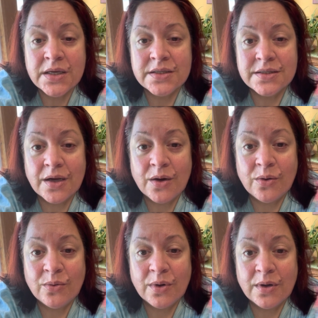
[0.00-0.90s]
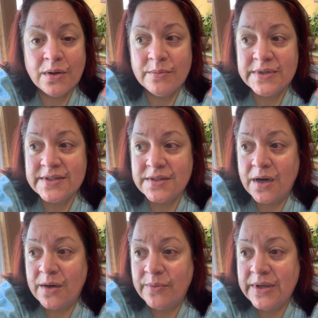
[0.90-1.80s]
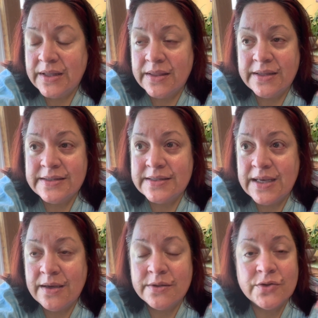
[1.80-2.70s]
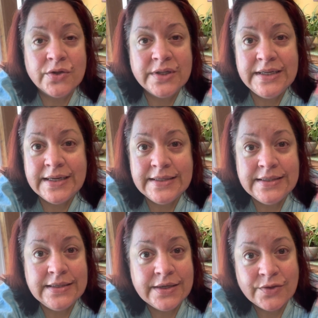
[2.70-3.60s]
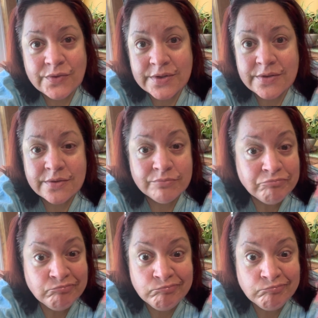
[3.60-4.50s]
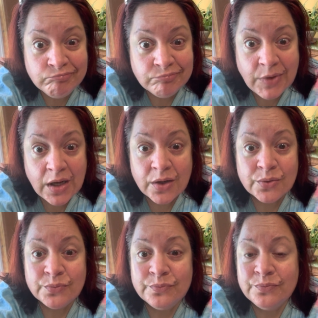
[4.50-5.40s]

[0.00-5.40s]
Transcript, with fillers: So I'm going to start with, let's say it's early 1900s. I don't know.